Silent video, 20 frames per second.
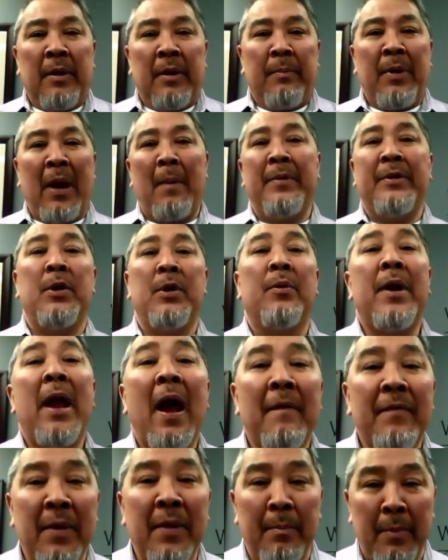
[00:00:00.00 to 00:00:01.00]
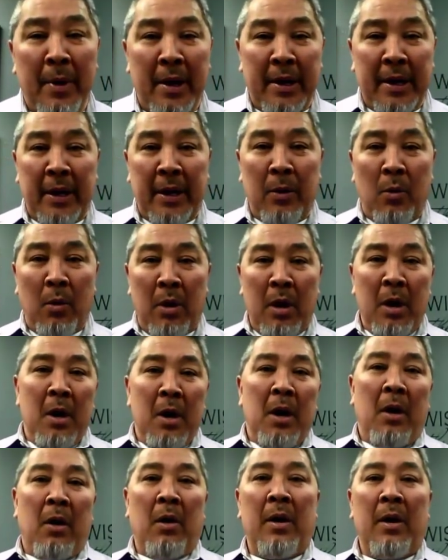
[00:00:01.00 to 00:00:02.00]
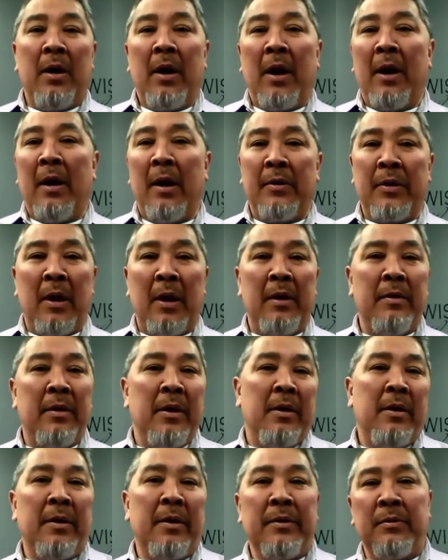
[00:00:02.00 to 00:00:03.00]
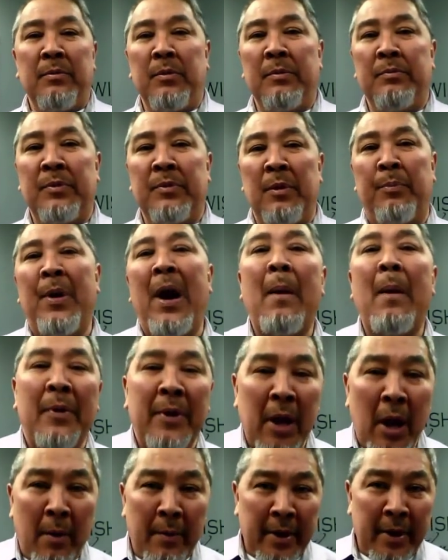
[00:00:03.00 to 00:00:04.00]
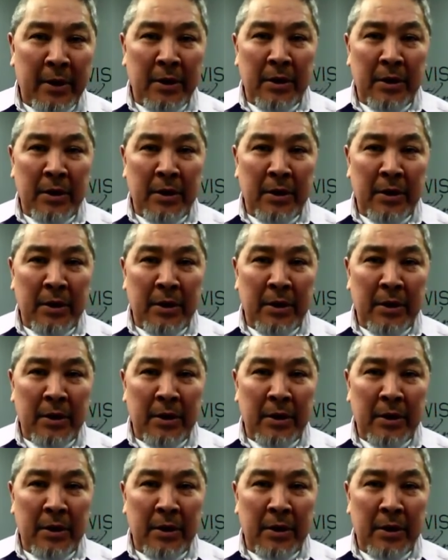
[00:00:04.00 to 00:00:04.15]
probably don't have the money, or they're probably already